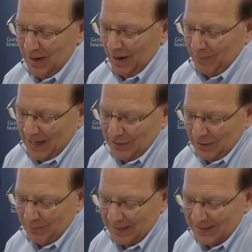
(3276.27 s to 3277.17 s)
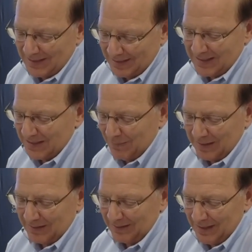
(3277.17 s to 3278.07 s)
are by no means least
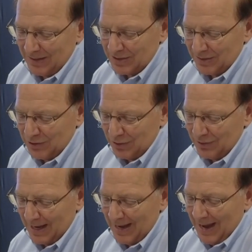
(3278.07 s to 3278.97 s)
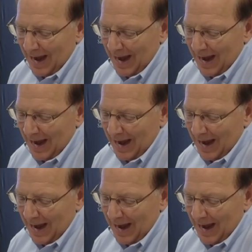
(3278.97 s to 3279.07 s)
among the leaders of Judah.